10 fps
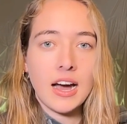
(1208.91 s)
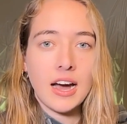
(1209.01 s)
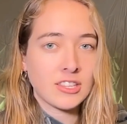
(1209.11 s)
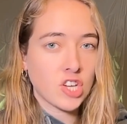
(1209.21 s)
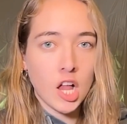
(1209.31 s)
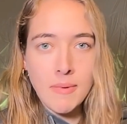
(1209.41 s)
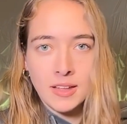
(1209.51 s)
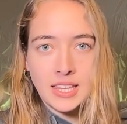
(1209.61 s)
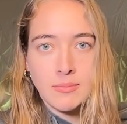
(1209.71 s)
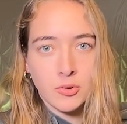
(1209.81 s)
It's all
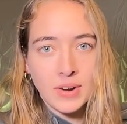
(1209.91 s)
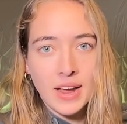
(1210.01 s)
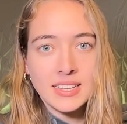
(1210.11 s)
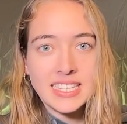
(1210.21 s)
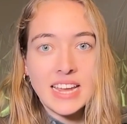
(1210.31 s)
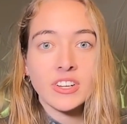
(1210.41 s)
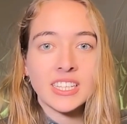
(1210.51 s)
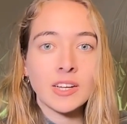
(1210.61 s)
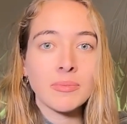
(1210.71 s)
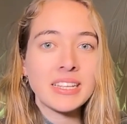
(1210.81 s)
about team morale. Xavier
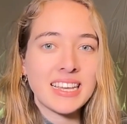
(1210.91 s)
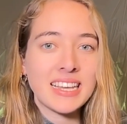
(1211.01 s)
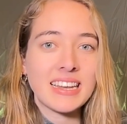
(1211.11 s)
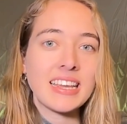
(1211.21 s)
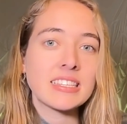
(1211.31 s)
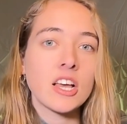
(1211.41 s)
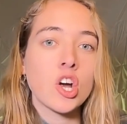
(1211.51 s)
Tillman said that he's